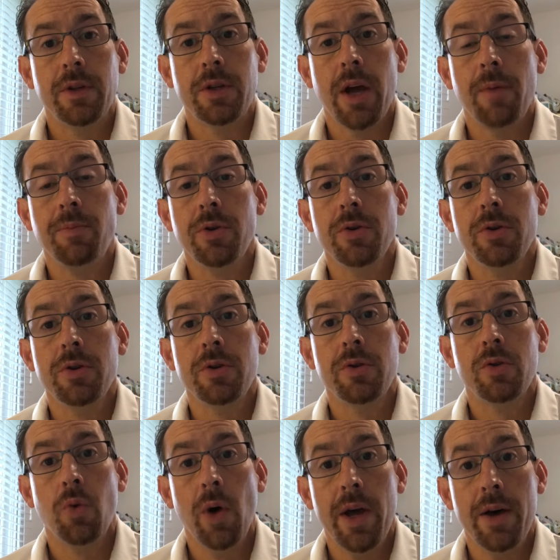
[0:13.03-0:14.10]
chapters
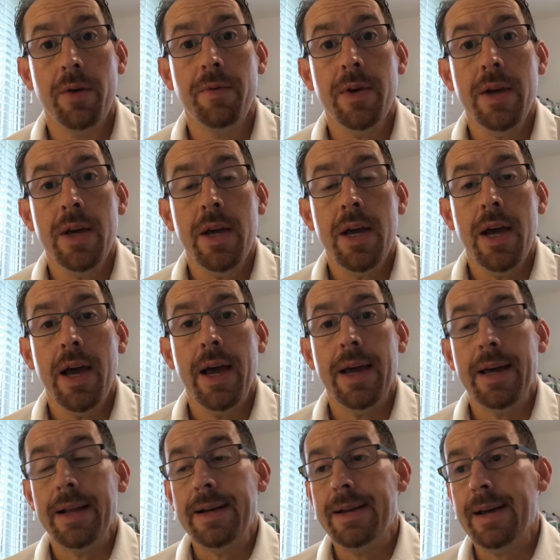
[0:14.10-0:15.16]
12.
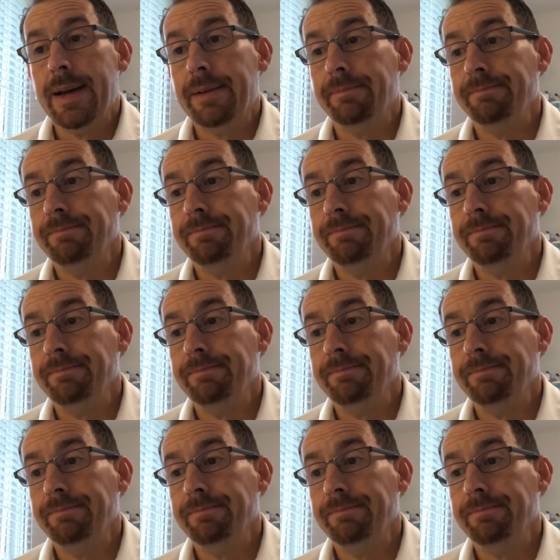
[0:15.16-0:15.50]
And um,